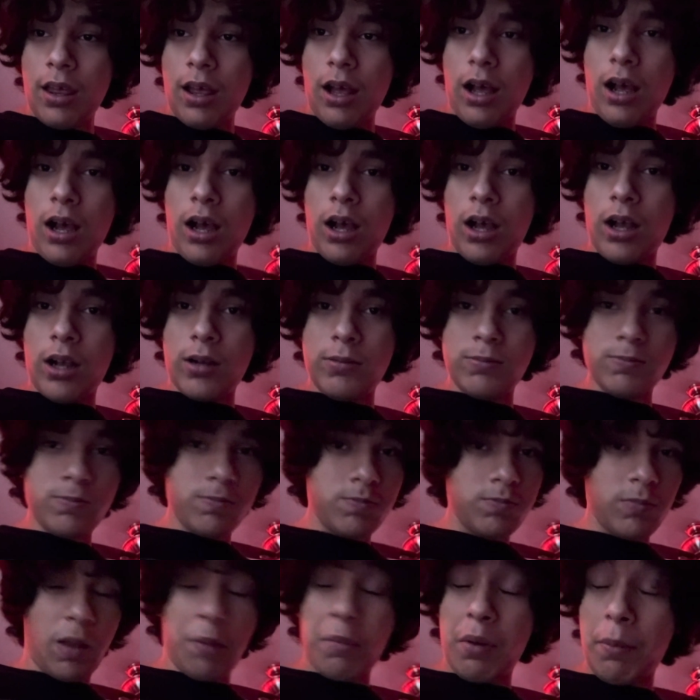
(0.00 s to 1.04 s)
I'm
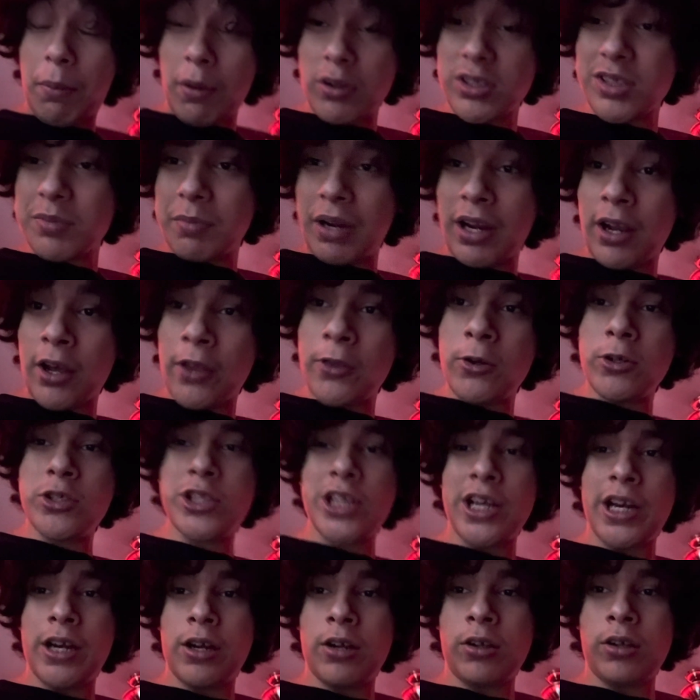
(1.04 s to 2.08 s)
reposting my other
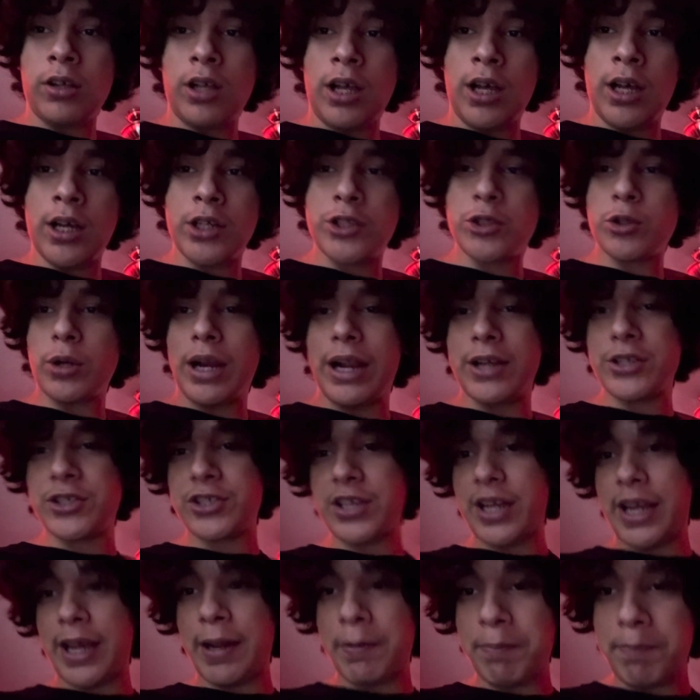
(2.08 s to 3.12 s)
channel, Trad
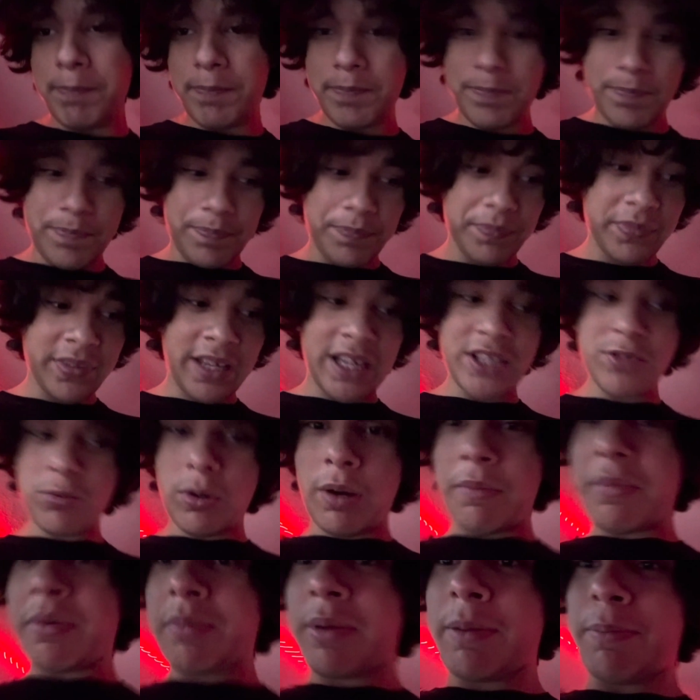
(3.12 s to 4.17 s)
Shad. That's where I'm
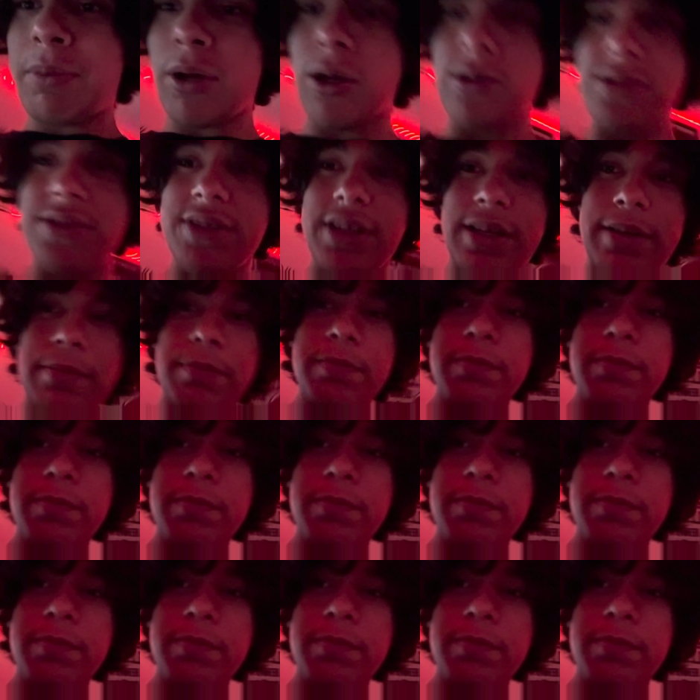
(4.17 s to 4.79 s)
gonna be posting